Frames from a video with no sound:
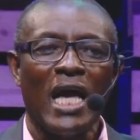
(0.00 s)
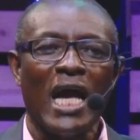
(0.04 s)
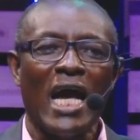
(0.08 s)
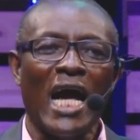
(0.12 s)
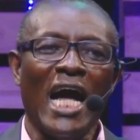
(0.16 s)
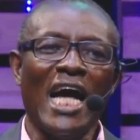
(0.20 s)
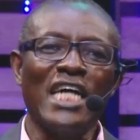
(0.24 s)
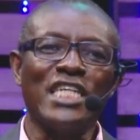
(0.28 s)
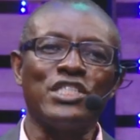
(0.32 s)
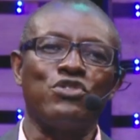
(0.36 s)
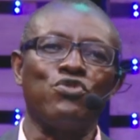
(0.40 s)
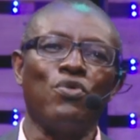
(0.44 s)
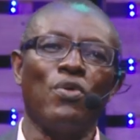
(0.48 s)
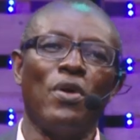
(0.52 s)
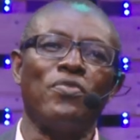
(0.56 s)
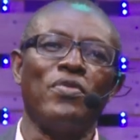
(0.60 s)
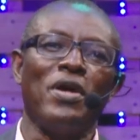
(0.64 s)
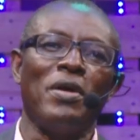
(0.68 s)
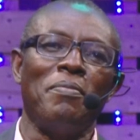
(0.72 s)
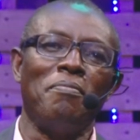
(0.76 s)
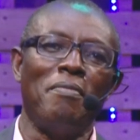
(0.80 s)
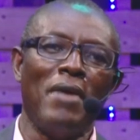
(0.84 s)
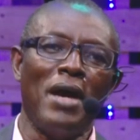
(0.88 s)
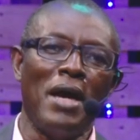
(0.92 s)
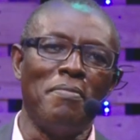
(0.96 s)
As we
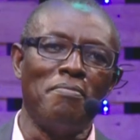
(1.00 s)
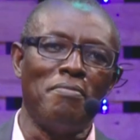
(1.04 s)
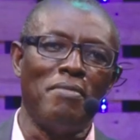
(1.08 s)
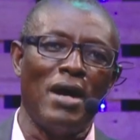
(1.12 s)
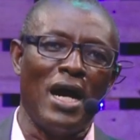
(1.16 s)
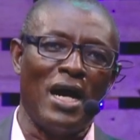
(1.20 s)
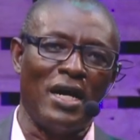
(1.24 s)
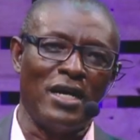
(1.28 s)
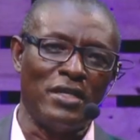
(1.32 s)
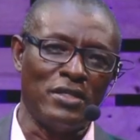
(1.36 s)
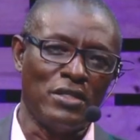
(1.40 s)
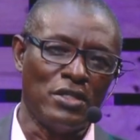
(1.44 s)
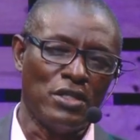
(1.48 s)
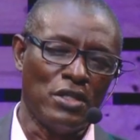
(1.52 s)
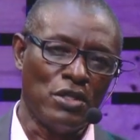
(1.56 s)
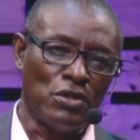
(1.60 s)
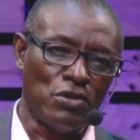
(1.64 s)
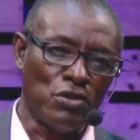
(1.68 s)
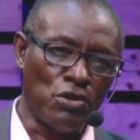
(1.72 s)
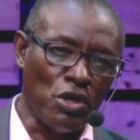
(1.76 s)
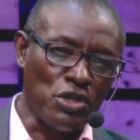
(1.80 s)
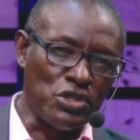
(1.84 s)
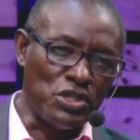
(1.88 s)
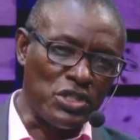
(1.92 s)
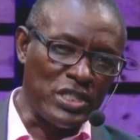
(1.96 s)
remember
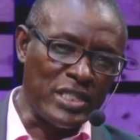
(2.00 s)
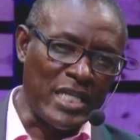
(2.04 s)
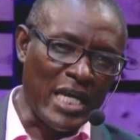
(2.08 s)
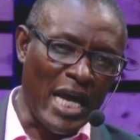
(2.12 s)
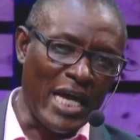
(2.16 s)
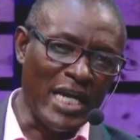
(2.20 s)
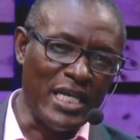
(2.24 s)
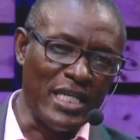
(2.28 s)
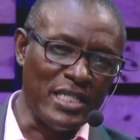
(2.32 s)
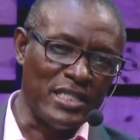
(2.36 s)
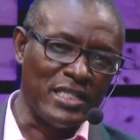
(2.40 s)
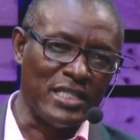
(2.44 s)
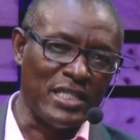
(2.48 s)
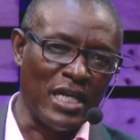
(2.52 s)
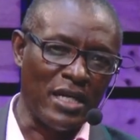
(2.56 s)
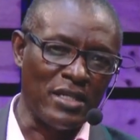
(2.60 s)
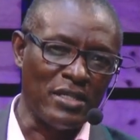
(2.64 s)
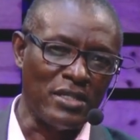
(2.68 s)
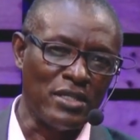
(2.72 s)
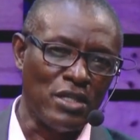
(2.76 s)
those days